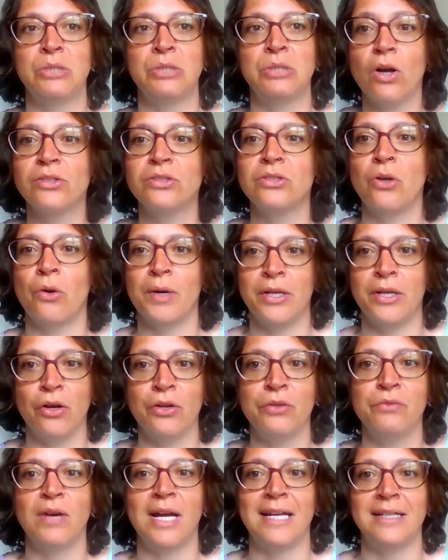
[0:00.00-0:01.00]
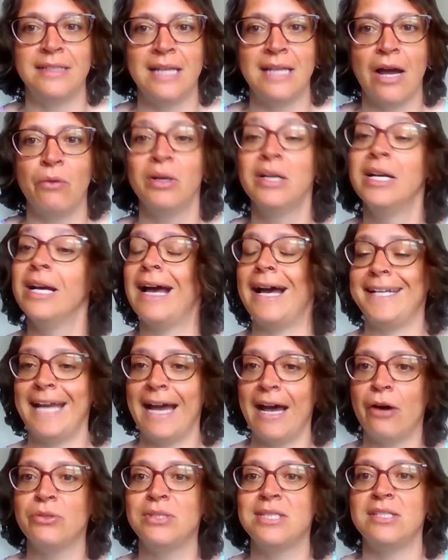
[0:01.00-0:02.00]
what's going on right now and
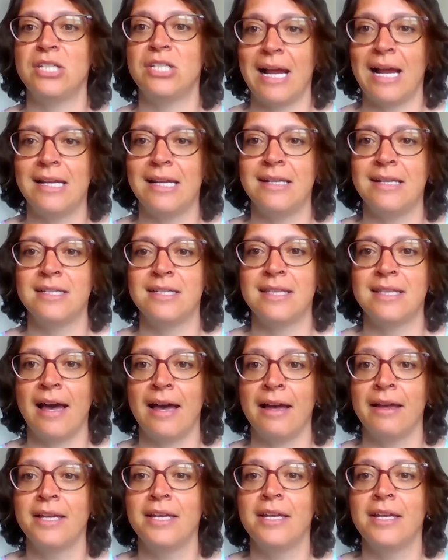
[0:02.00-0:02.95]
how to challenge that.